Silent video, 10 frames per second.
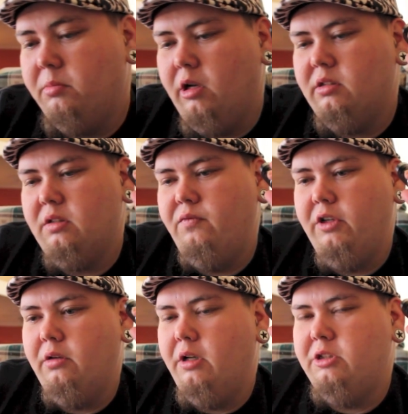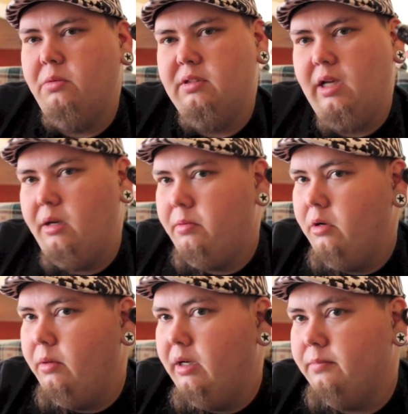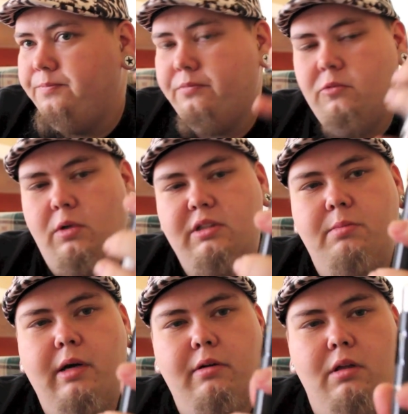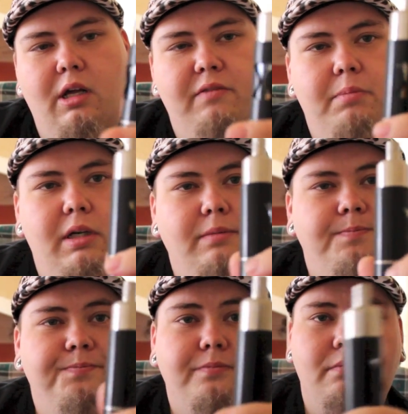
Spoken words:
smallest configuration with the Z80 Pro in it, twice the battery life. But